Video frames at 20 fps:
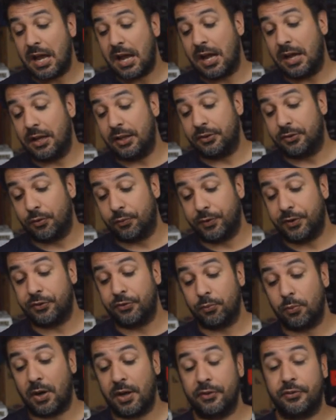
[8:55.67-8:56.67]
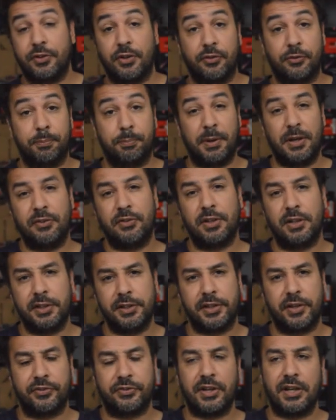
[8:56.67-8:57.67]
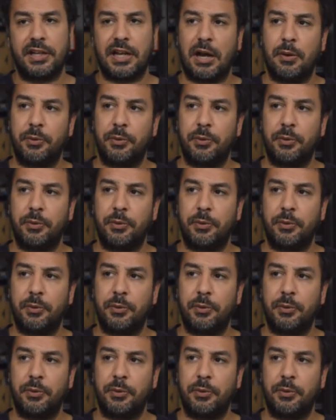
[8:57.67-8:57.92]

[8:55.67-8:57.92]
Uh, the reason why is because basically the site,